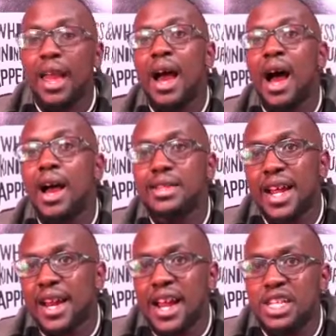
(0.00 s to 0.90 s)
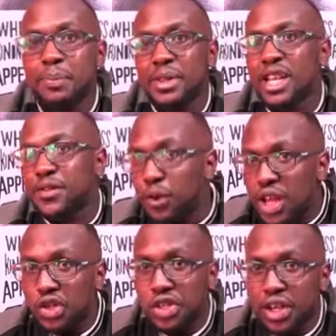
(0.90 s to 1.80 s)
1080p, that's full
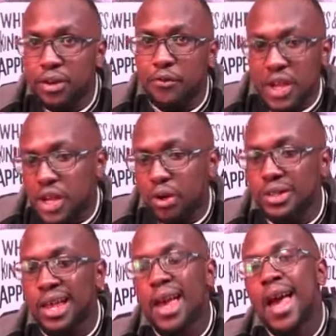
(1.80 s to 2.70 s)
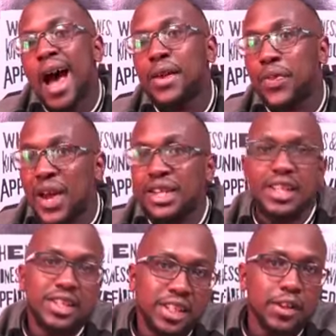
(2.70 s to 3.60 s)
HD videos at 30
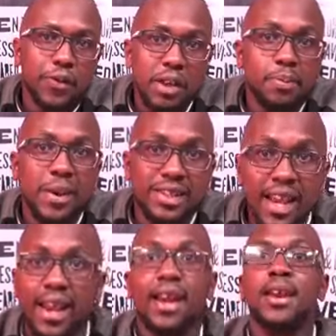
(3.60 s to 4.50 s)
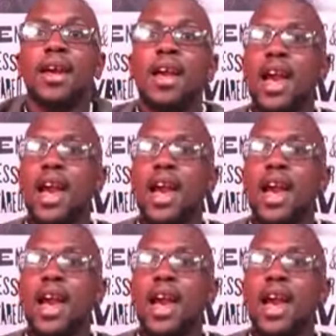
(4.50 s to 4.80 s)
and 60 frames per second,